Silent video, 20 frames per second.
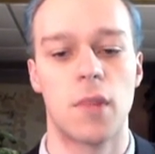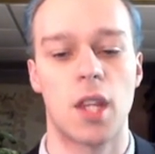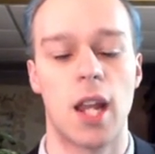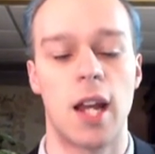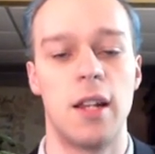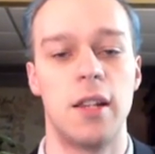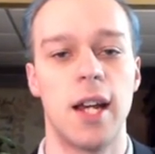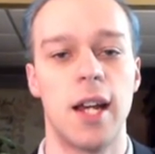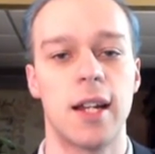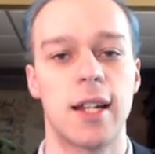
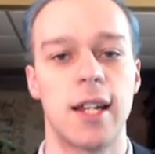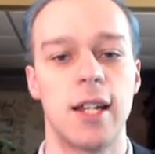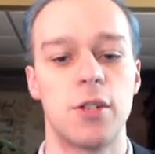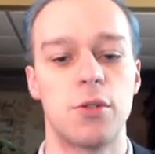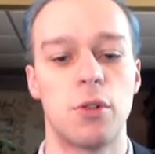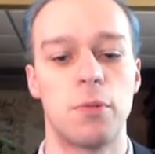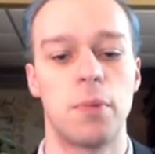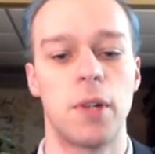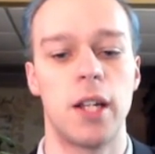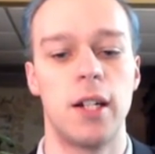In that case,
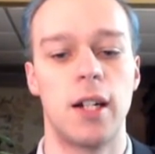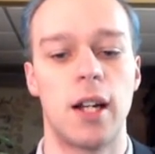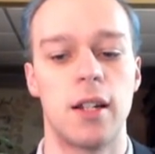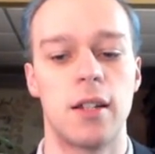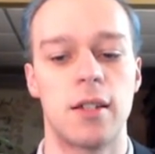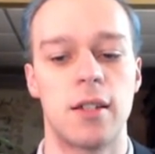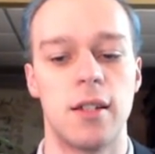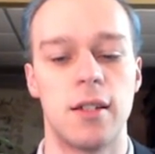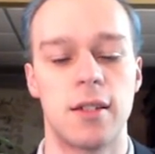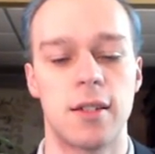we'll play knight
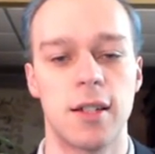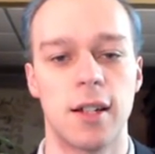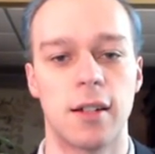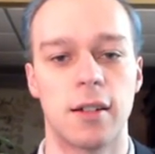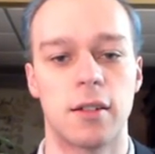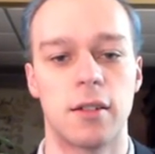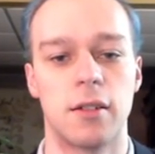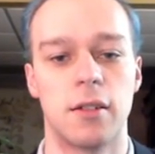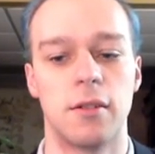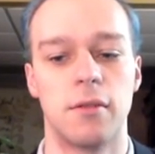
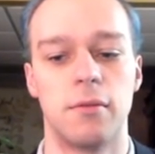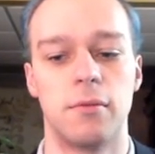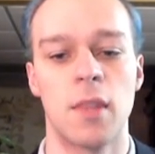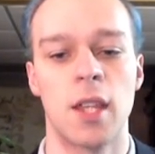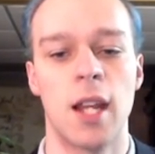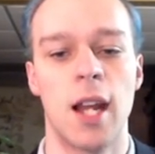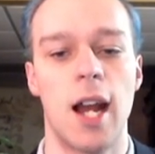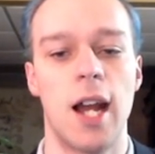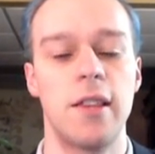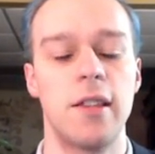c6,
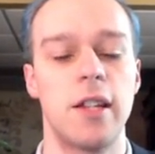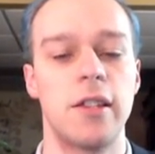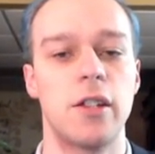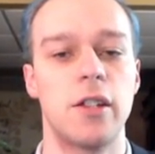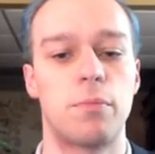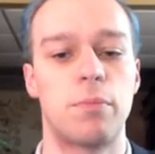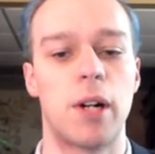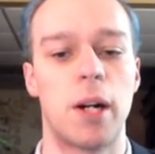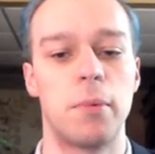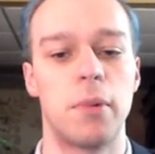and then they'll
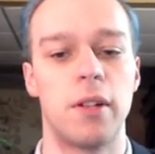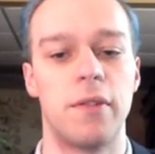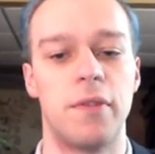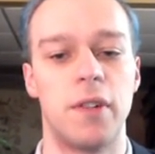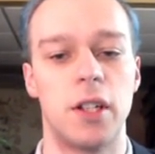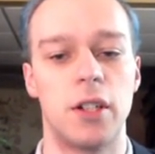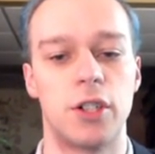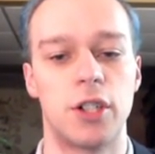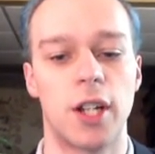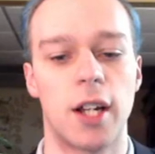probably
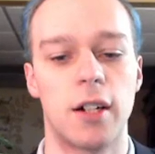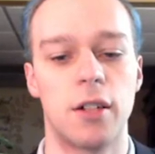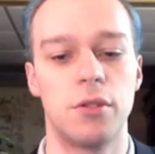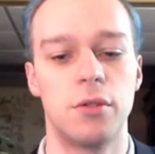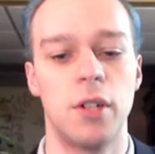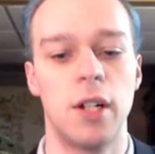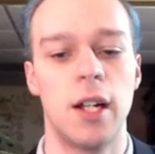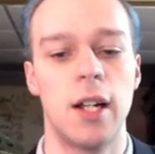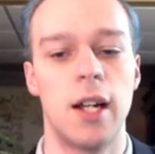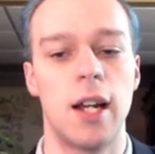fianchetto,
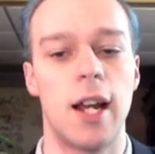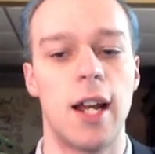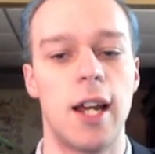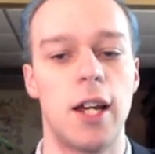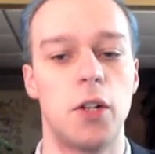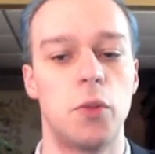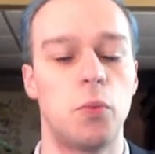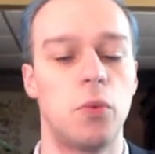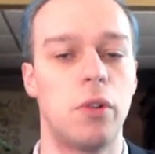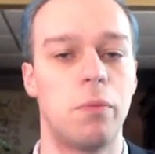
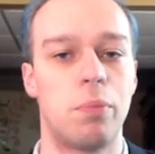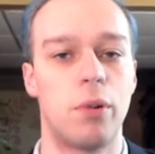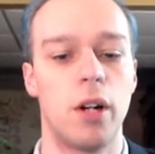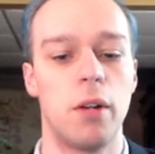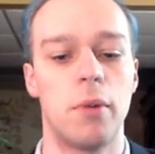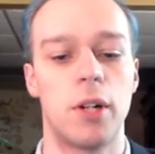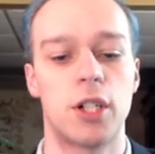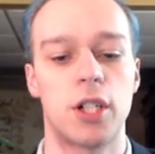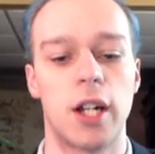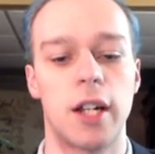and we're pretty
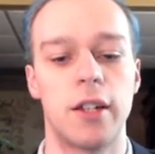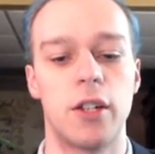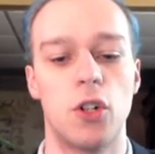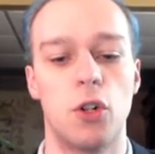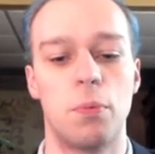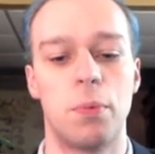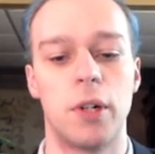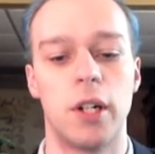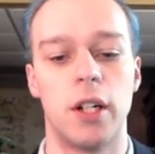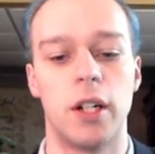much out of the
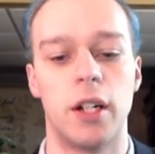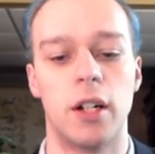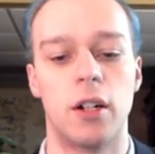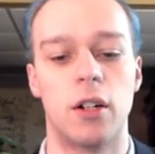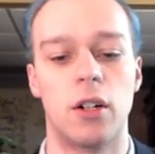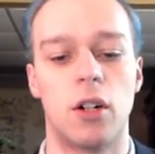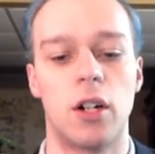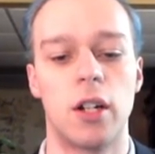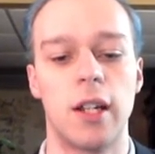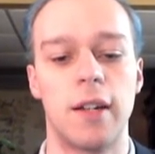opening here.
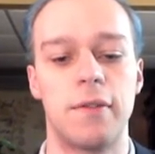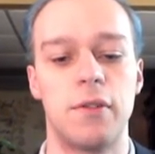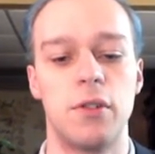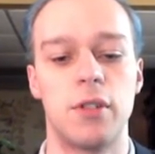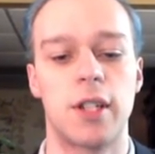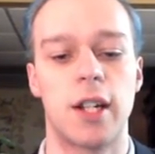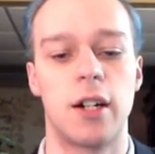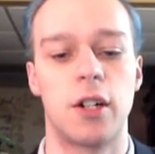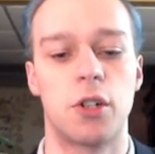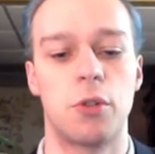All you have to do
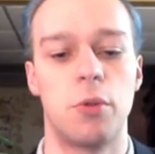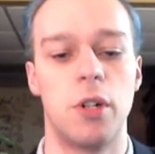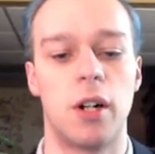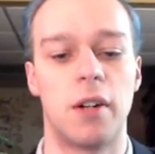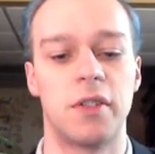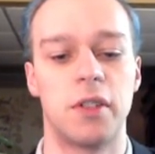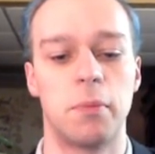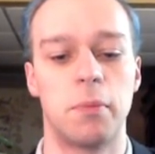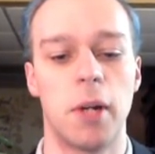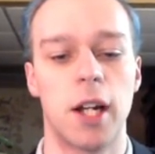is get your queen
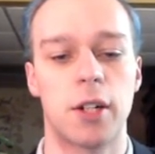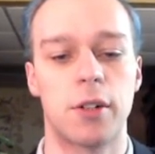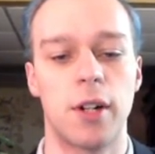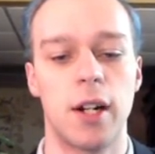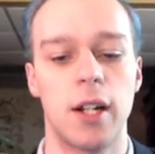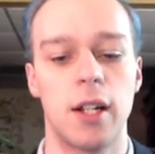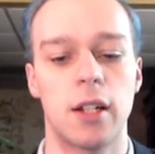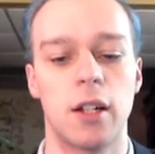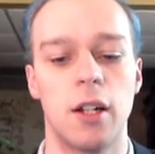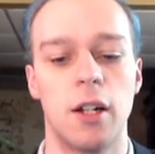off the back
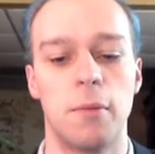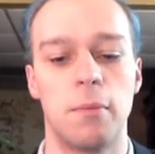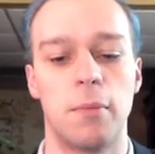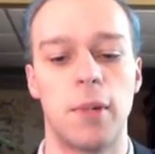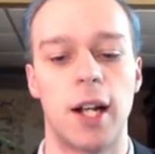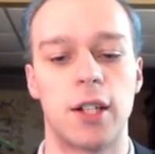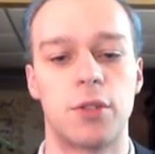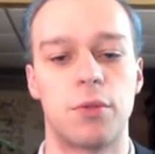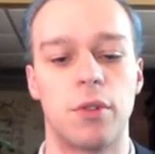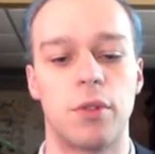rank,
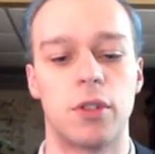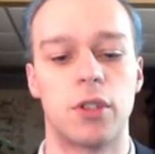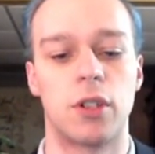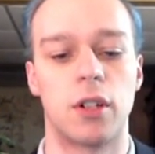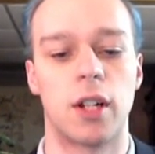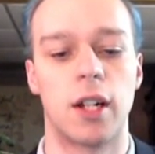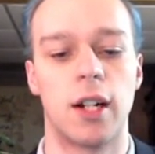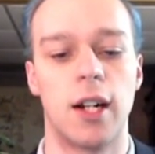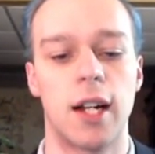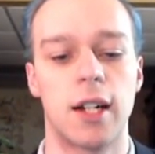black's rooks are
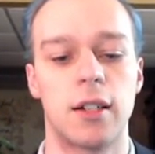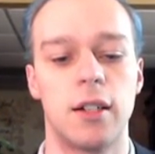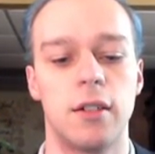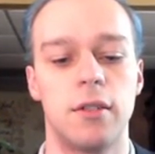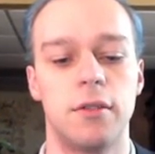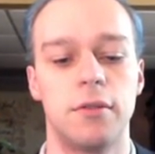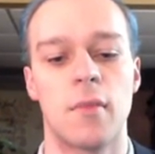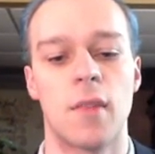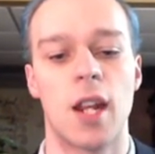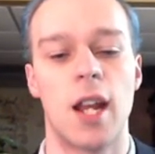
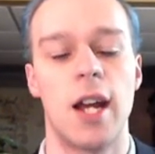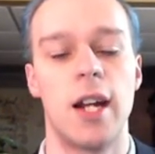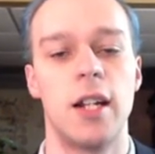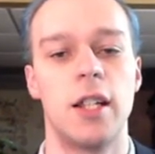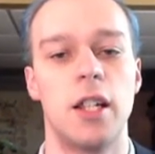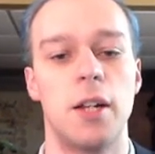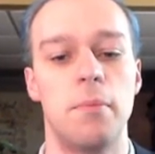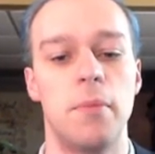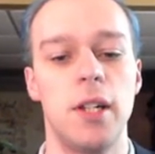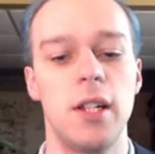connected, and
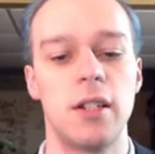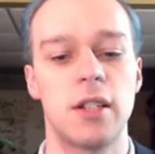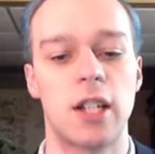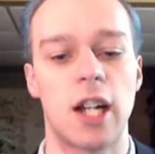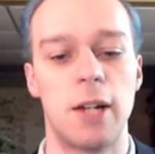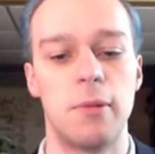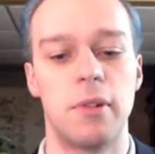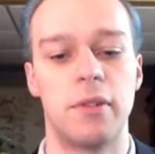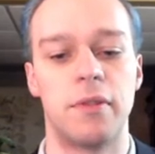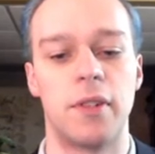in the
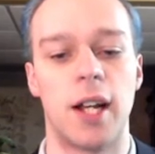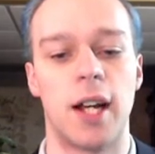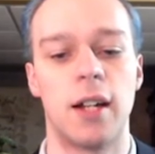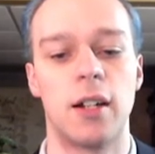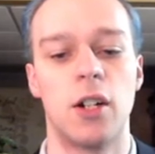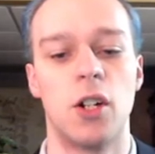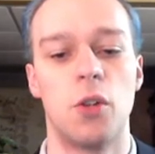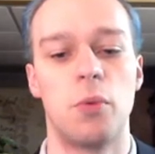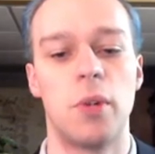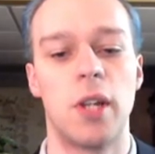meantime of that,
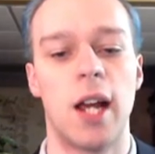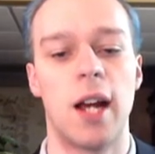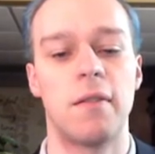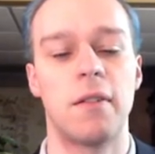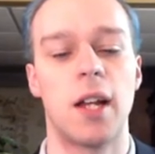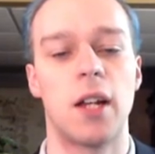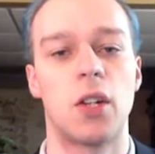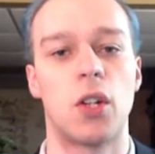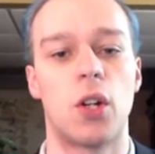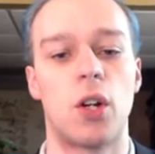we have
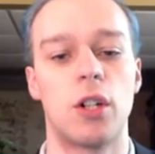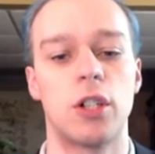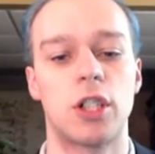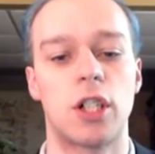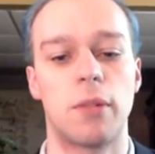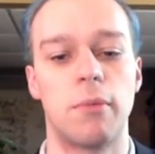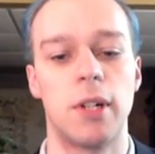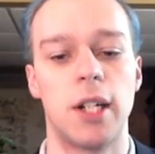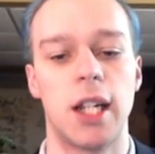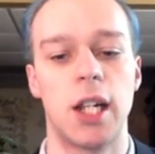that
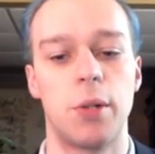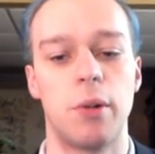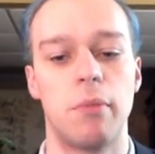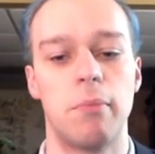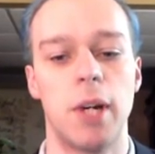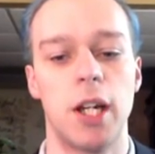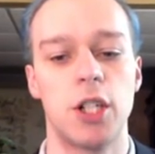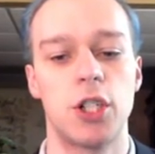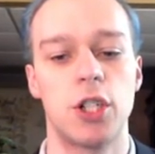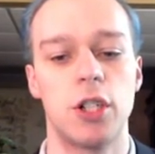long-term idea we
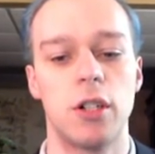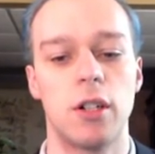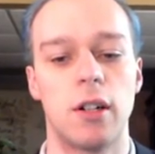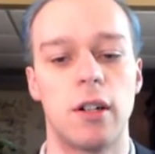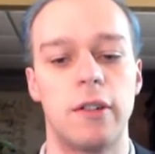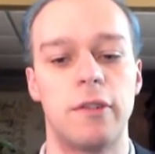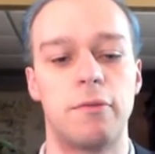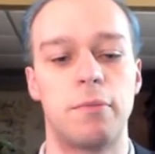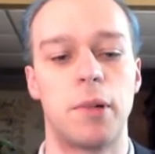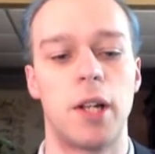mentioned
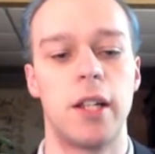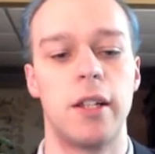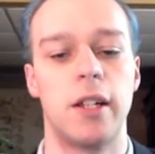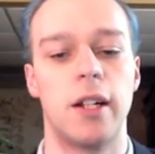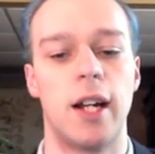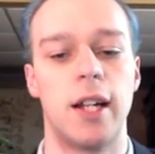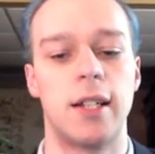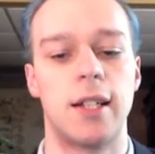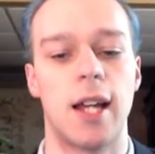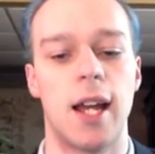of playing the
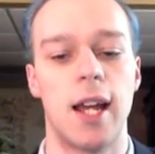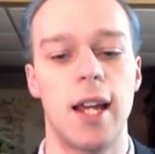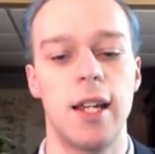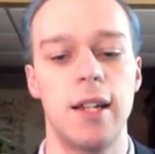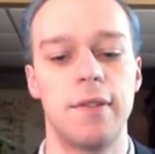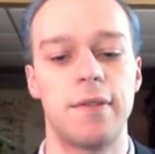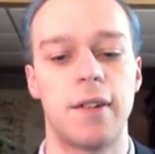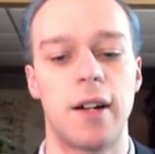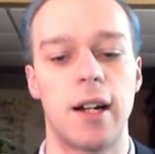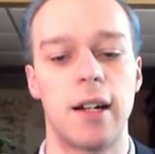knight to
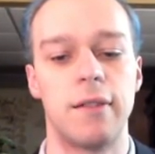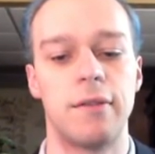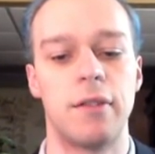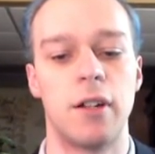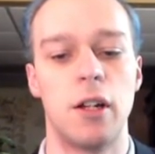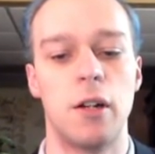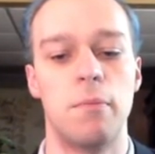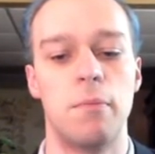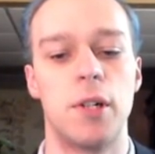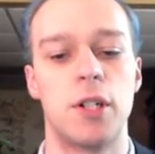a5,
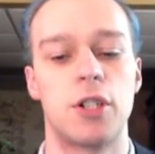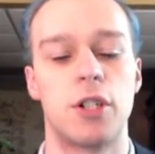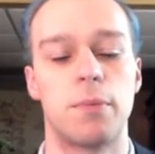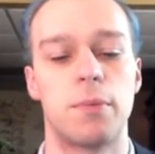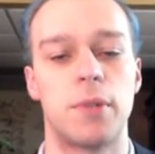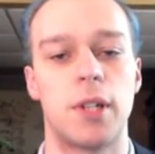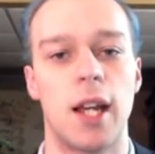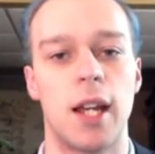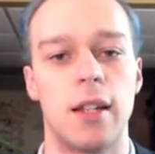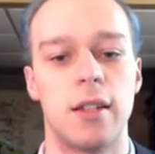bishop
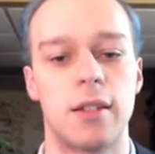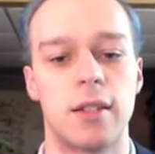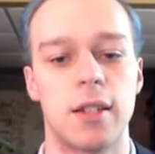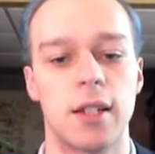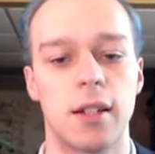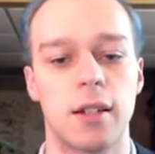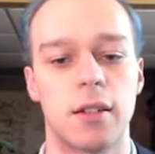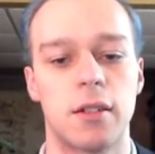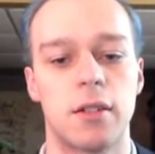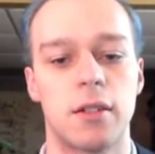to
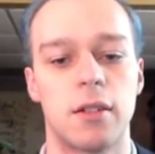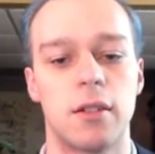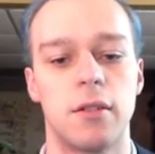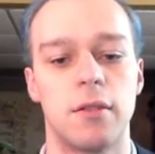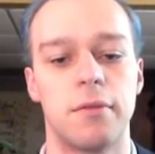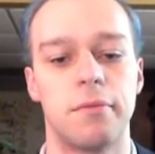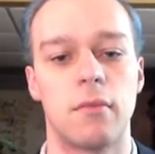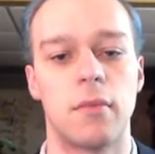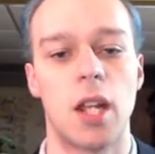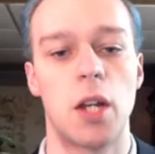a6,
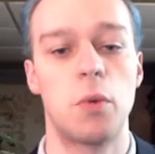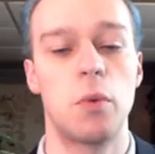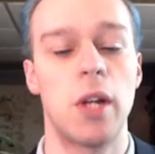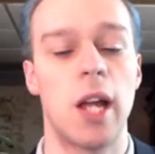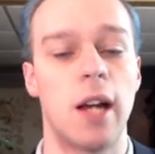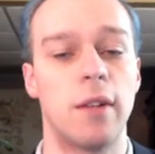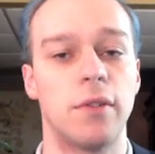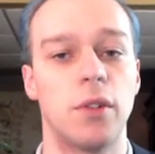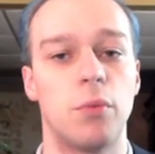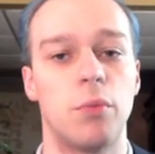and we
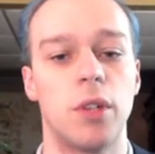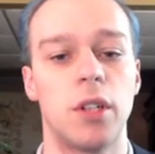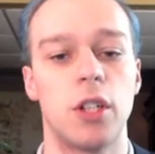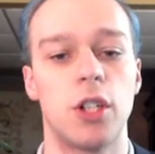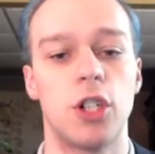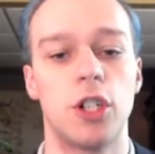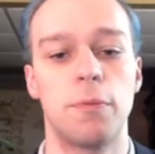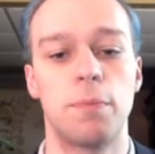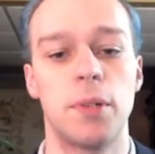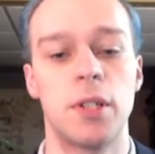have a really
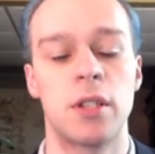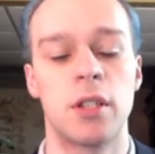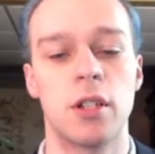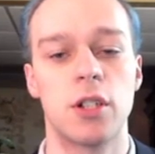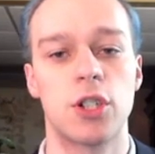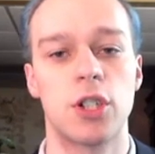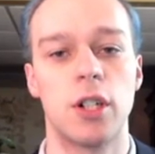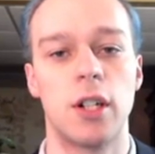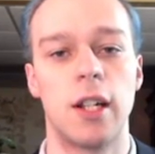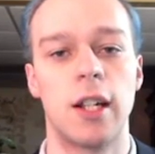good
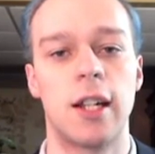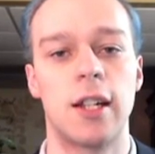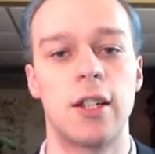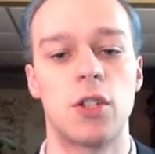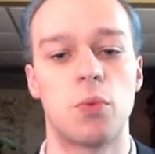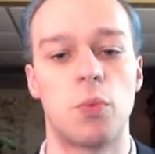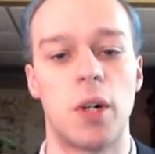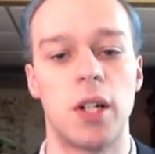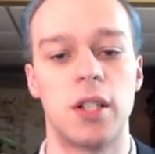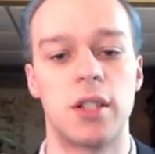position
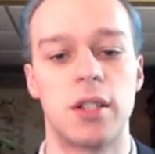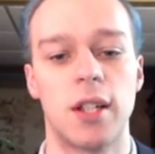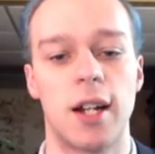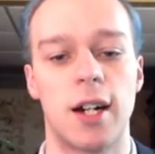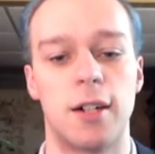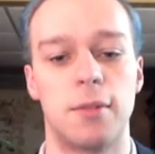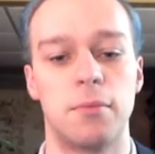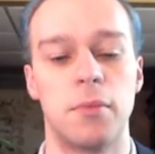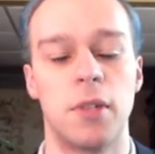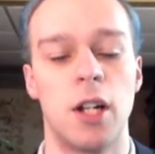against white's
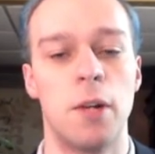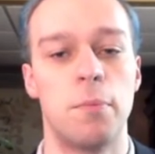setup.